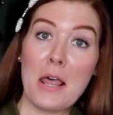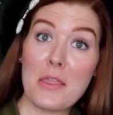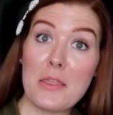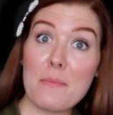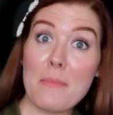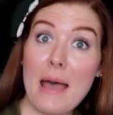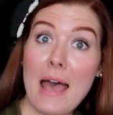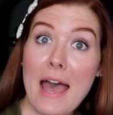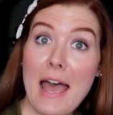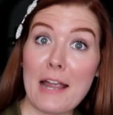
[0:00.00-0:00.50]

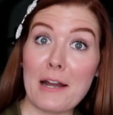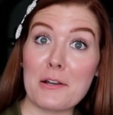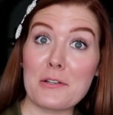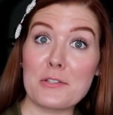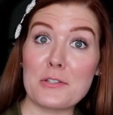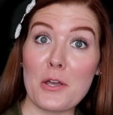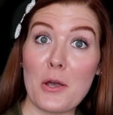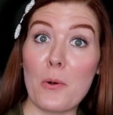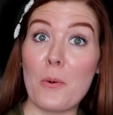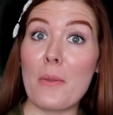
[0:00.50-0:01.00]
the bag.
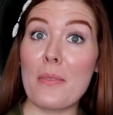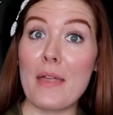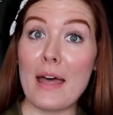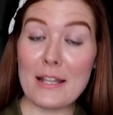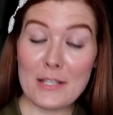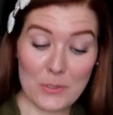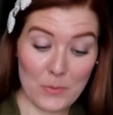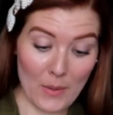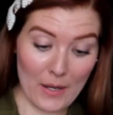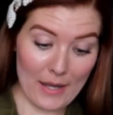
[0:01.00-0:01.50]
So
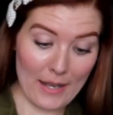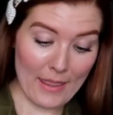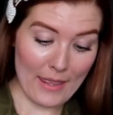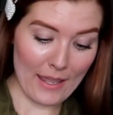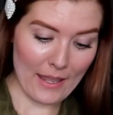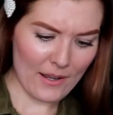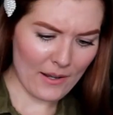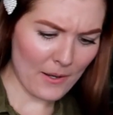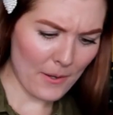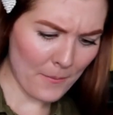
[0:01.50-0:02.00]
that's one
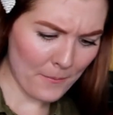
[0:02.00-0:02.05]
thing.